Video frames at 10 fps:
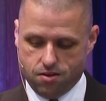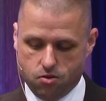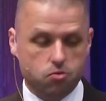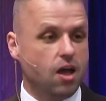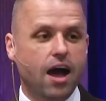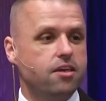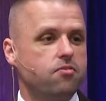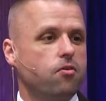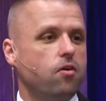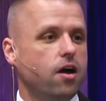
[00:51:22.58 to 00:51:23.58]
who dies
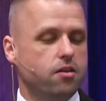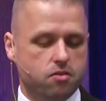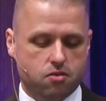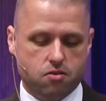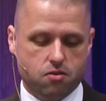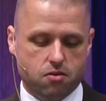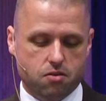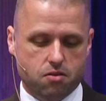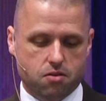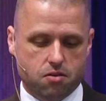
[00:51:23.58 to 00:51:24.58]
for us.
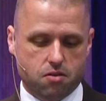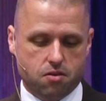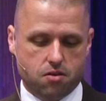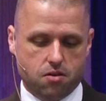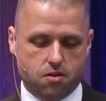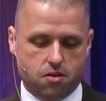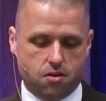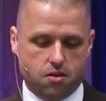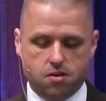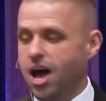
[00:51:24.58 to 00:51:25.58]

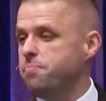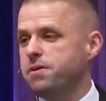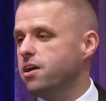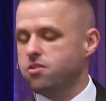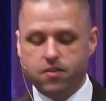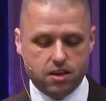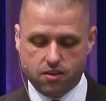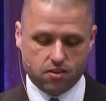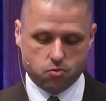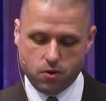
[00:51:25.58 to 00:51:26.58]
Not because of
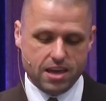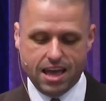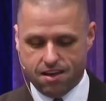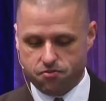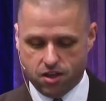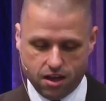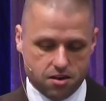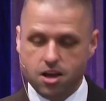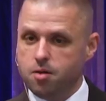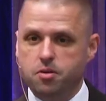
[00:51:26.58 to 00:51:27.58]
anything that we have
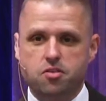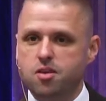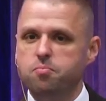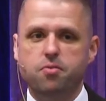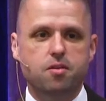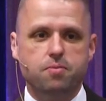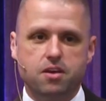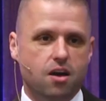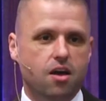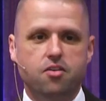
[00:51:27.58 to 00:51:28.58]
done, but simply
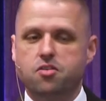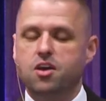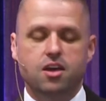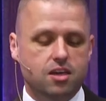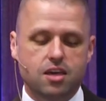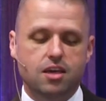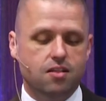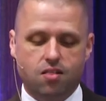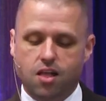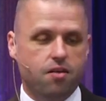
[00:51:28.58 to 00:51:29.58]
because he
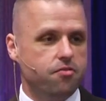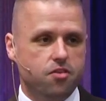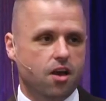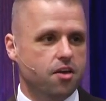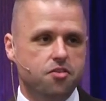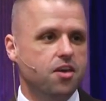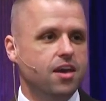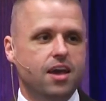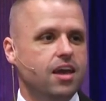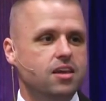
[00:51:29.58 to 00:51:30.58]
loves us
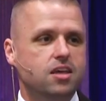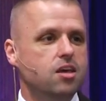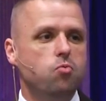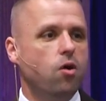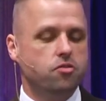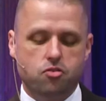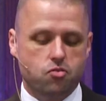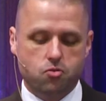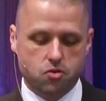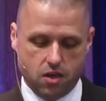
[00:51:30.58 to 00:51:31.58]
and he wants
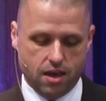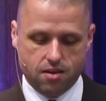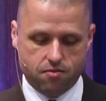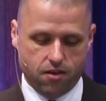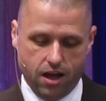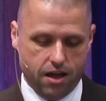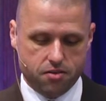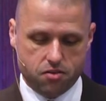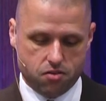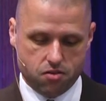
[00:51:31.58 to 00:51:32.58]
to save
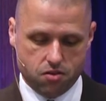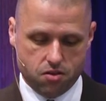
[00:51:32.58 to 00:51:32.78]
us.